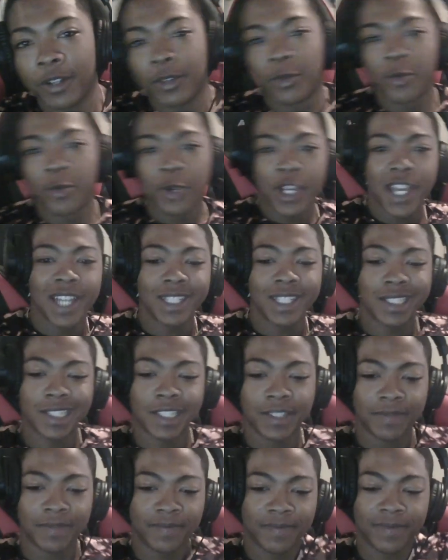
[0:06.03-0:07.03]
reaction.
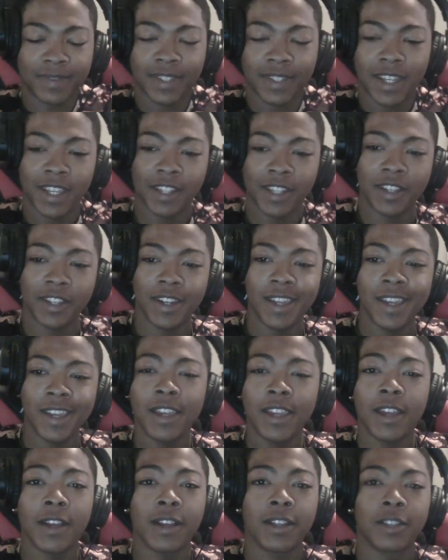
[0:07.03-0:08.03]
And
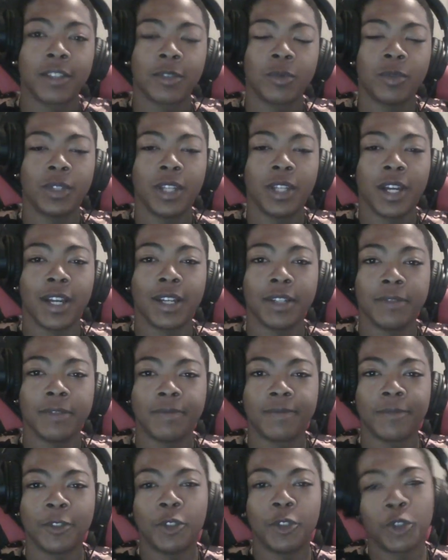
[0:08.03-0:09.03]
today, we got
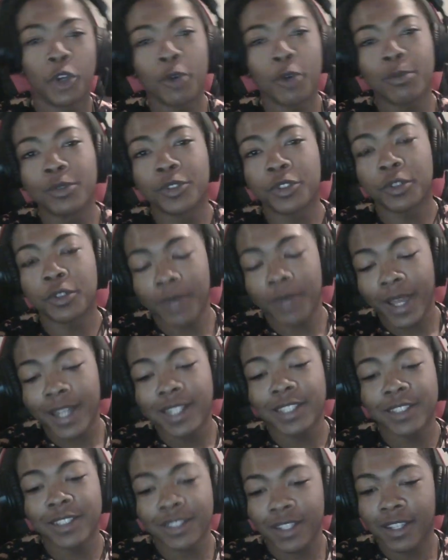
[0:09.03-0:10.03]
Troublesome
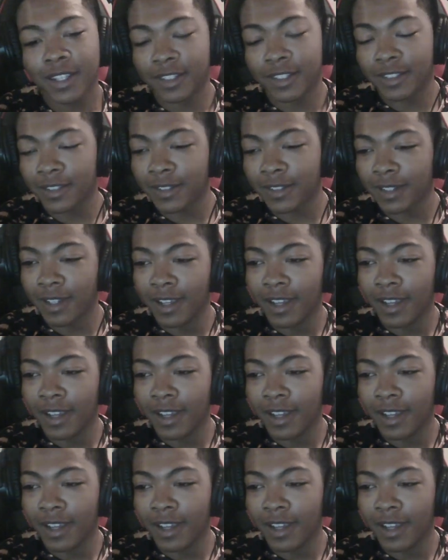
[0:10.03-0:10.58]
96.